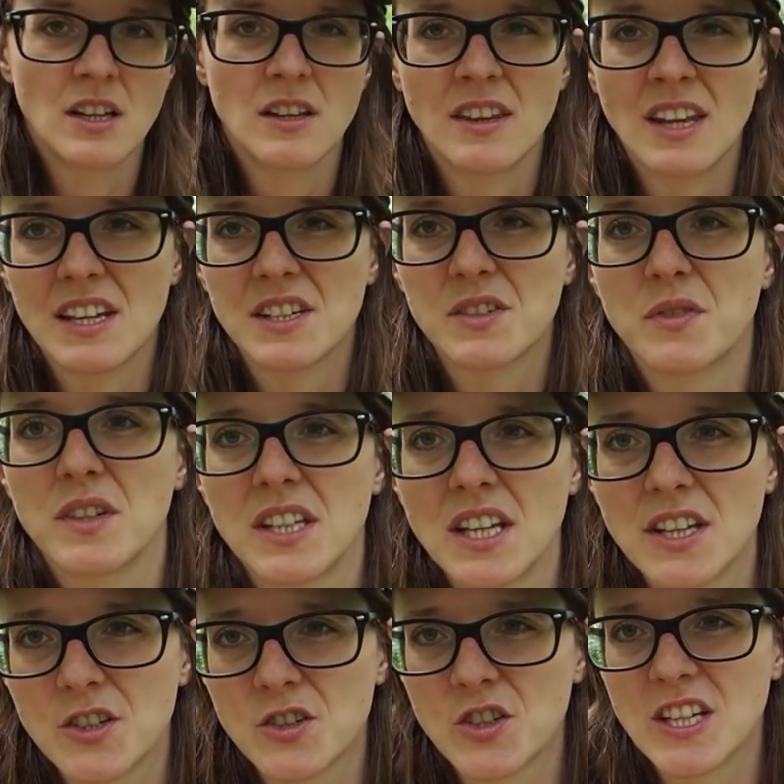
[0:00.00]
Next thing
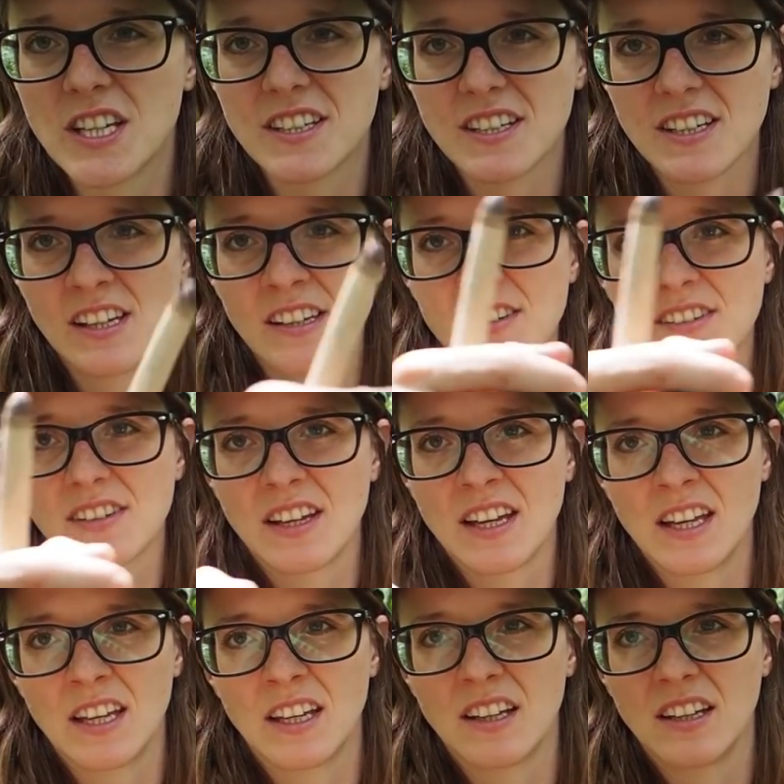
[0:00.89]
that you need is
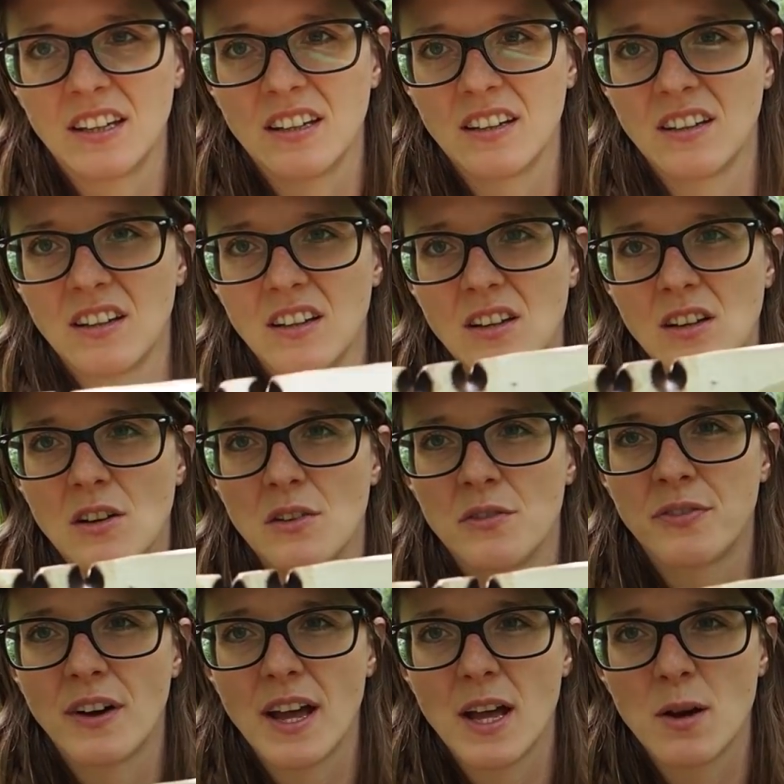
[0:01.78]
a
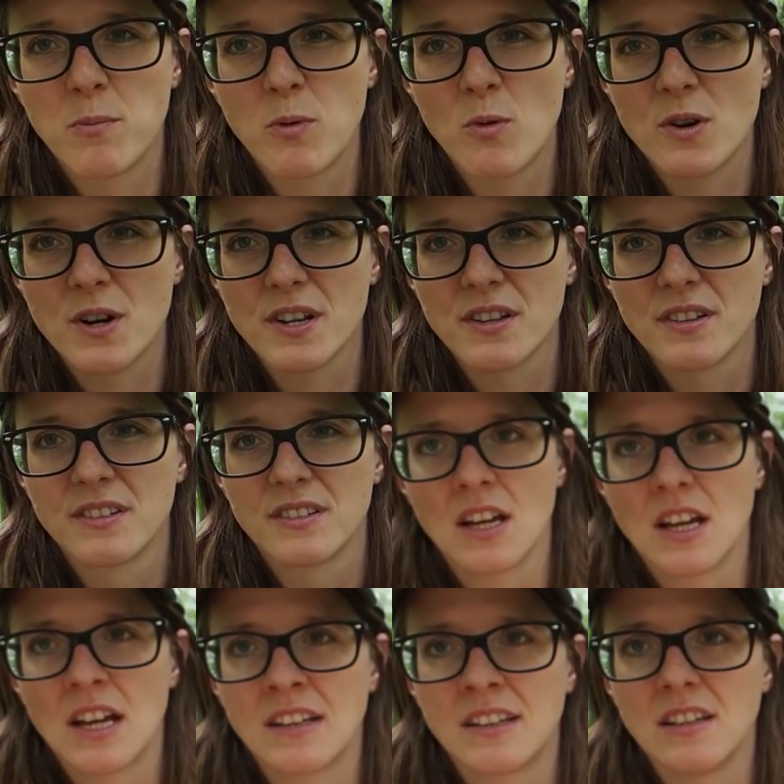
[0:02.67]
fire board.
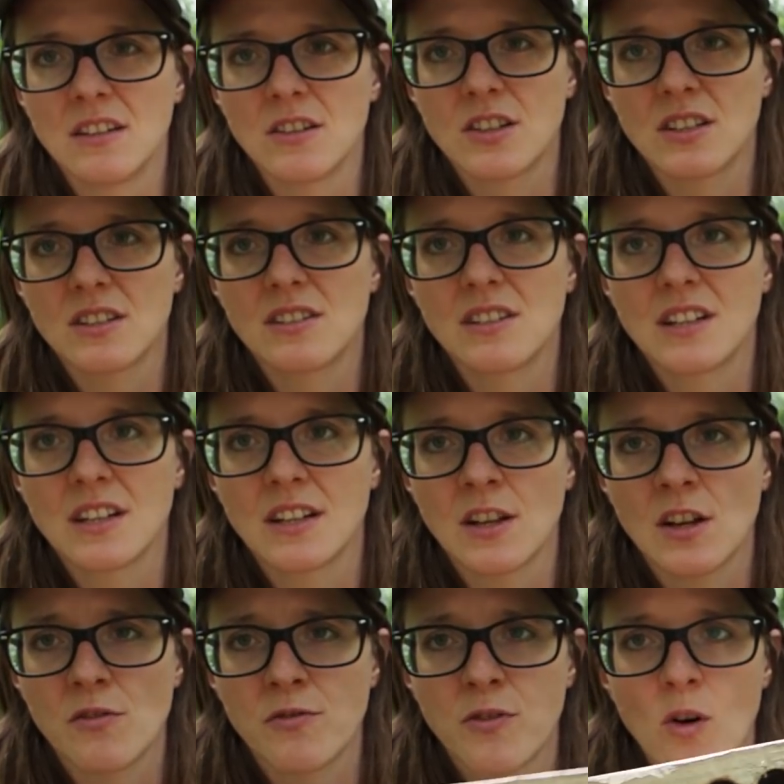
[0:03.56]
And here you can see that
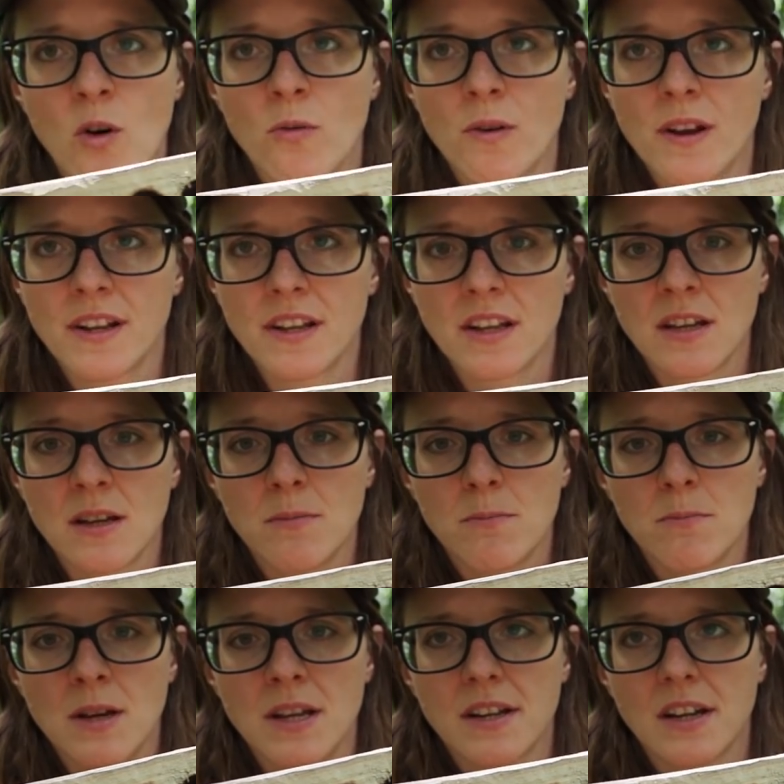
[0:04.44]
I've already
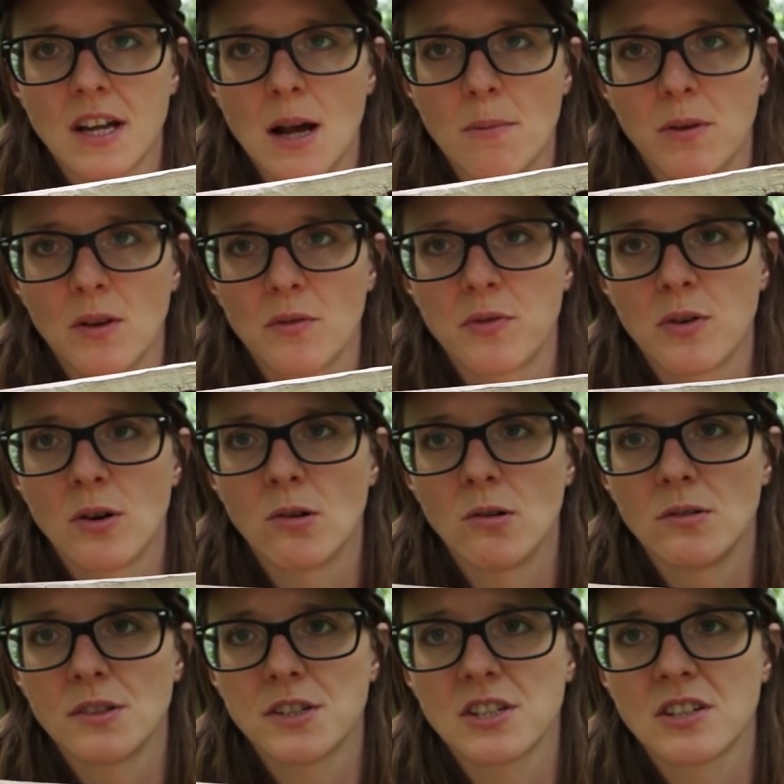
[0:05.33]
made a couple of
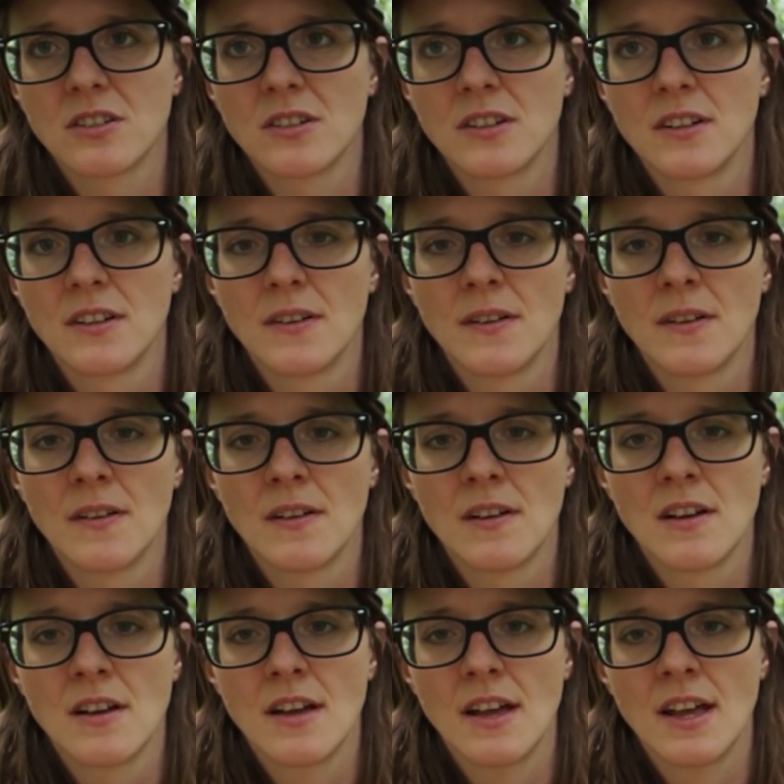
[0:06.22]
holes,
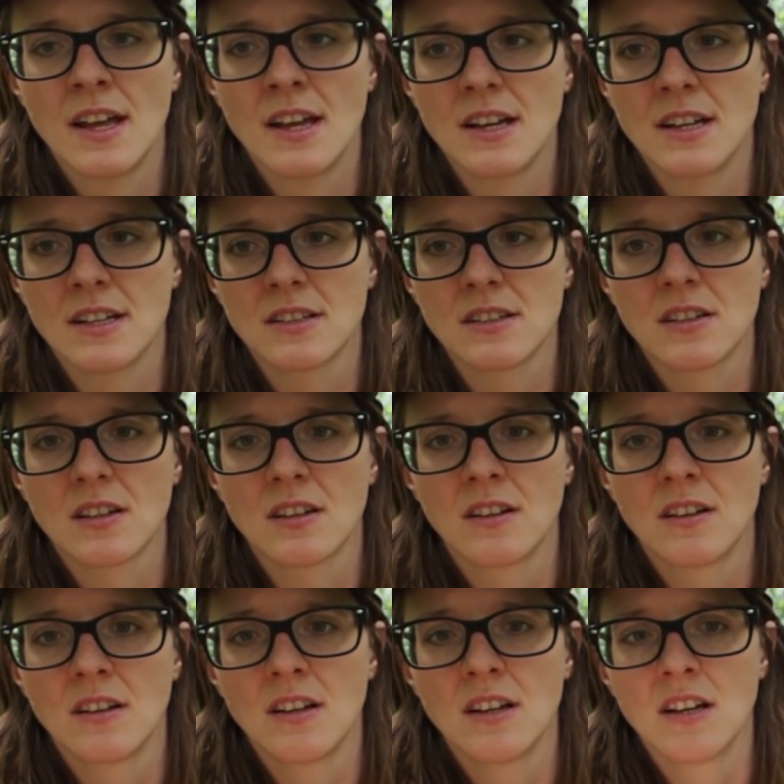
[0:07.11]
and
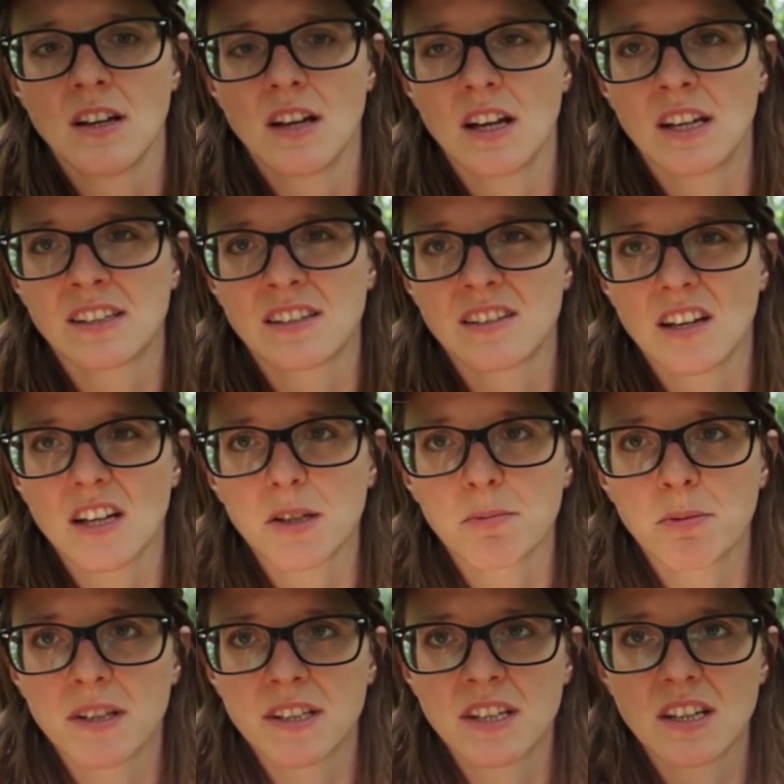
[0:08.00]
it's
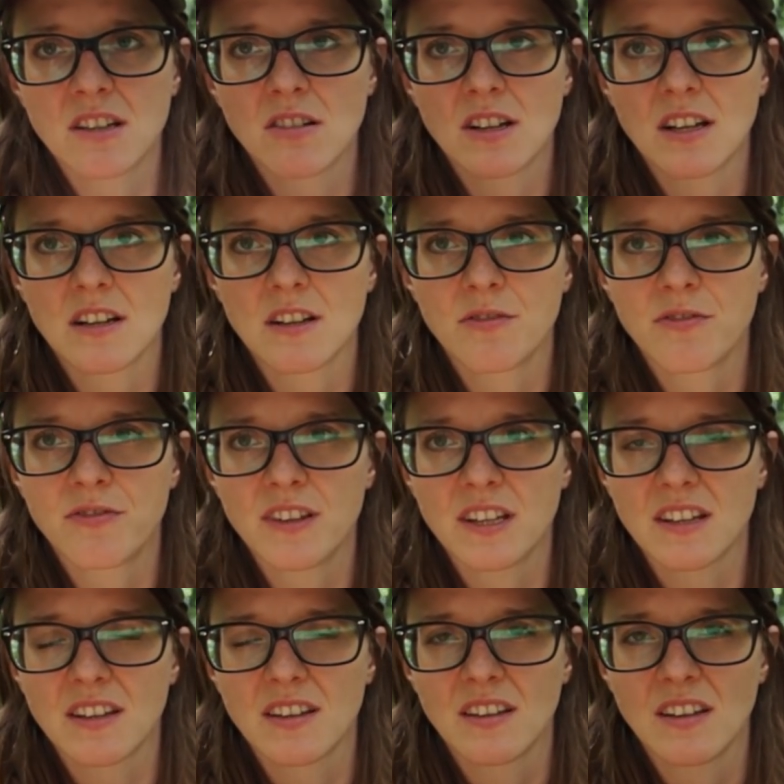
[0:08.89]
not particularly
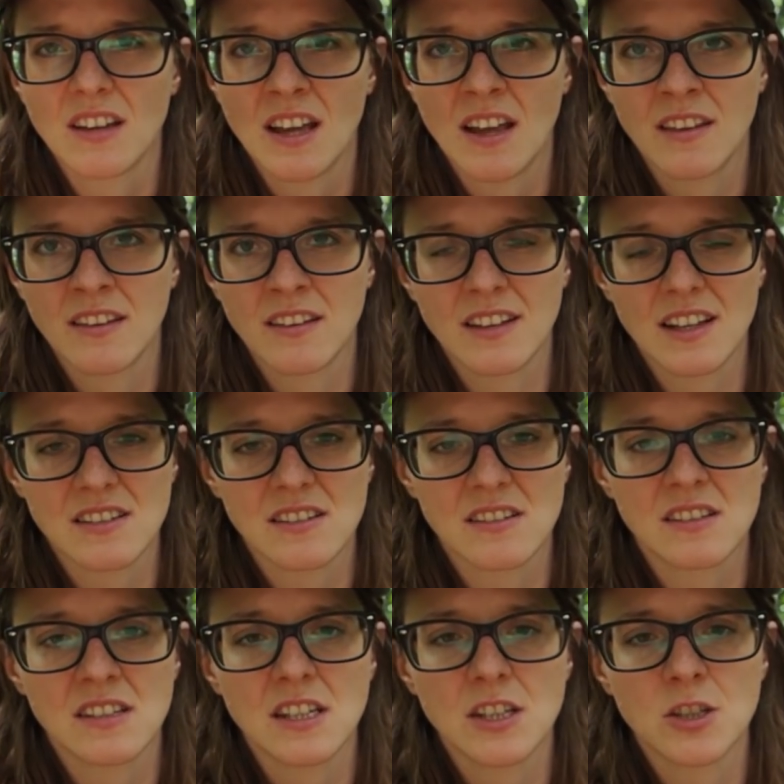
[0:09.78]
thick, and it
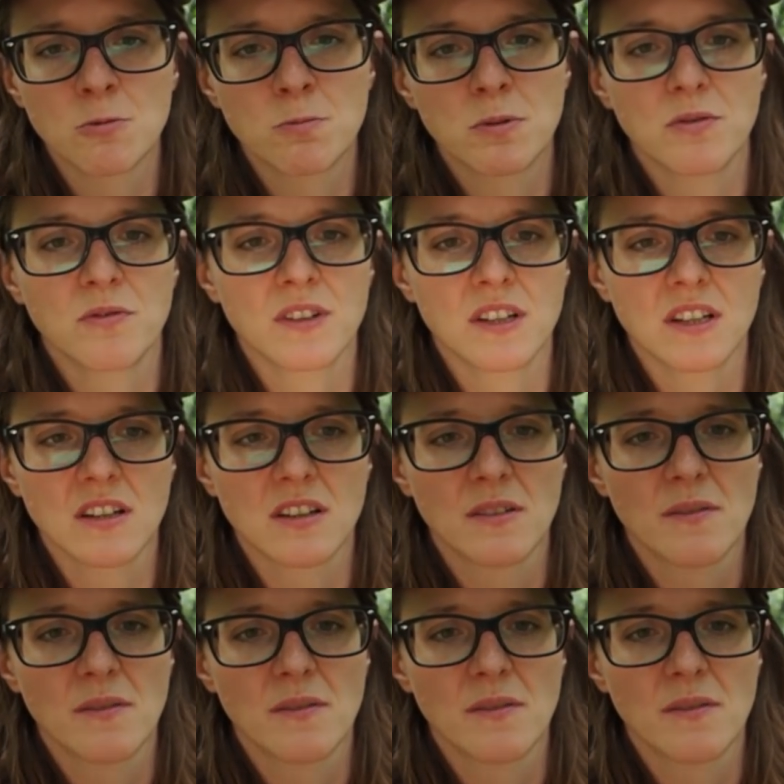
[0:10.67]
doesn't need to be thick.